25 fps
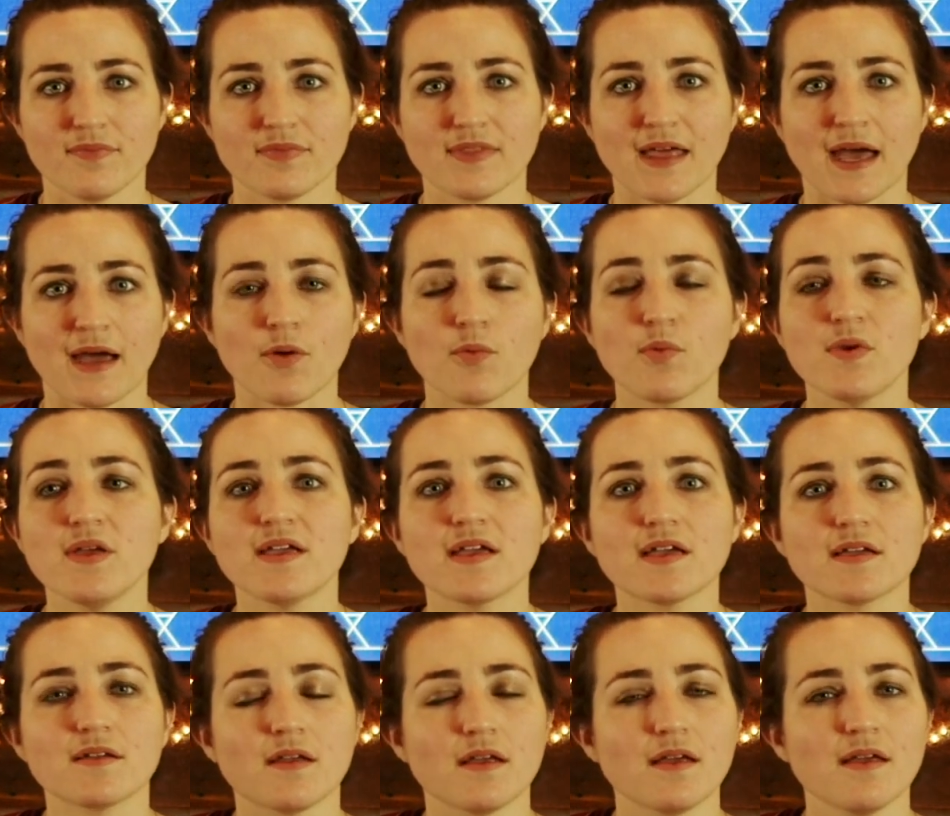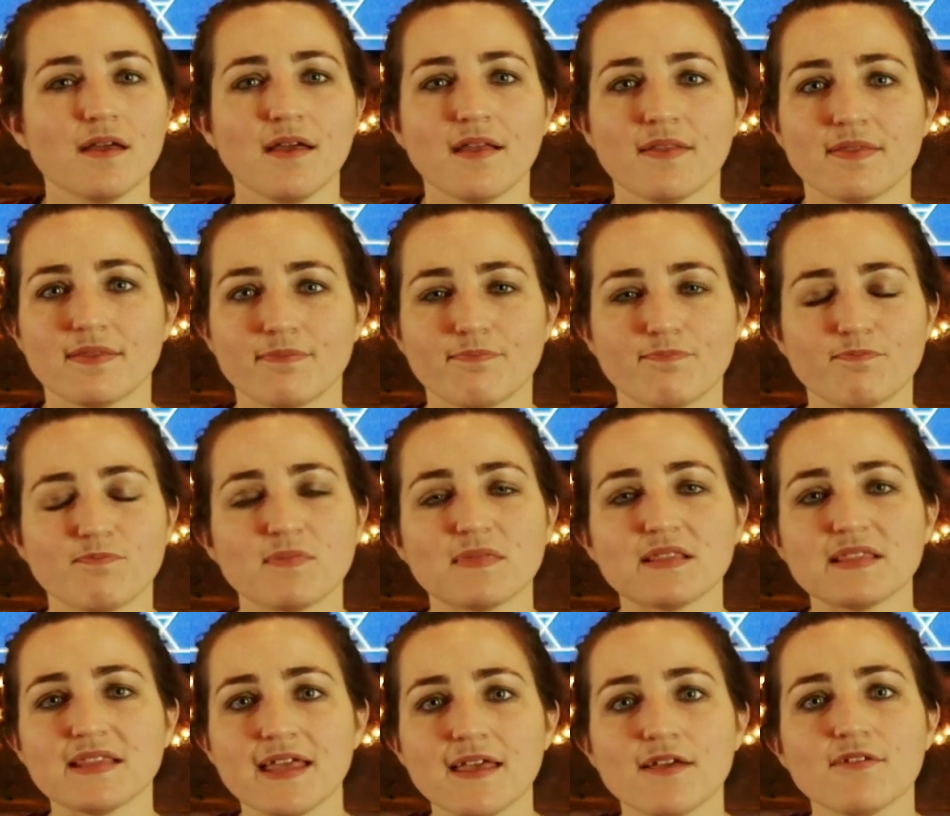that we can
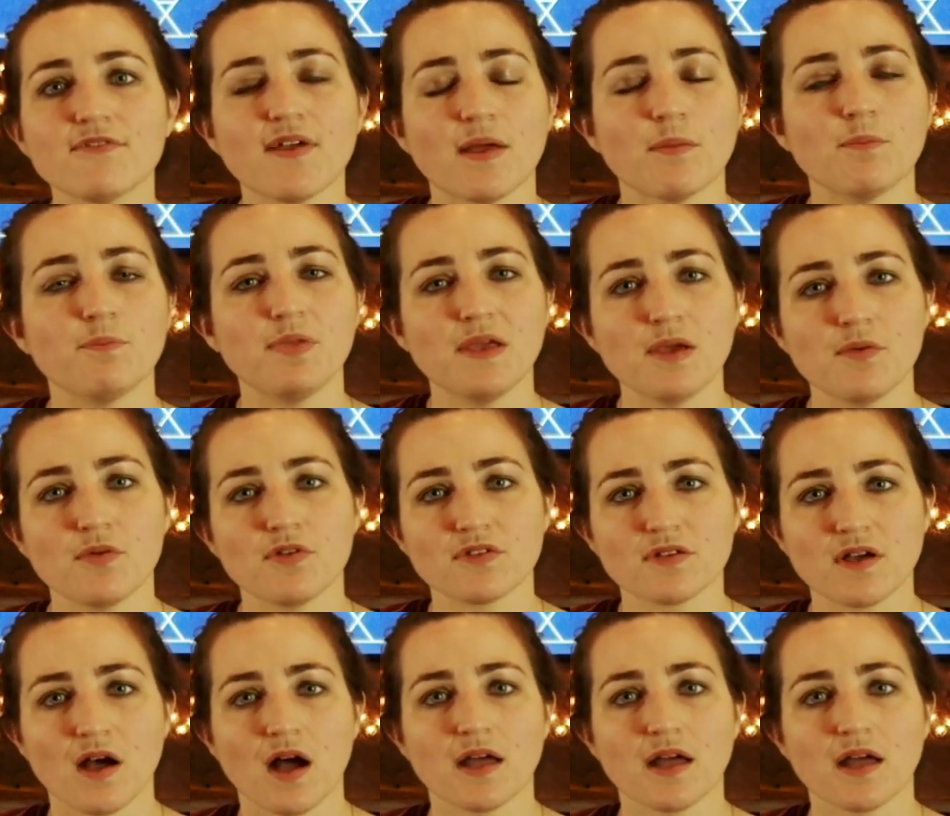live and be with